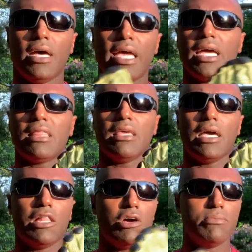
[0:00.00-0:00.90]
I got the
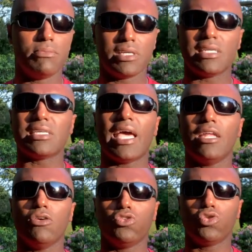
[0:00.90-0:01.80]
yellow because I
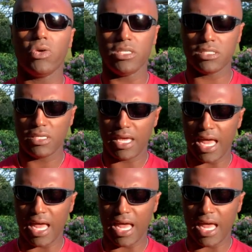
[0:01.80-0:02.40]
had no choice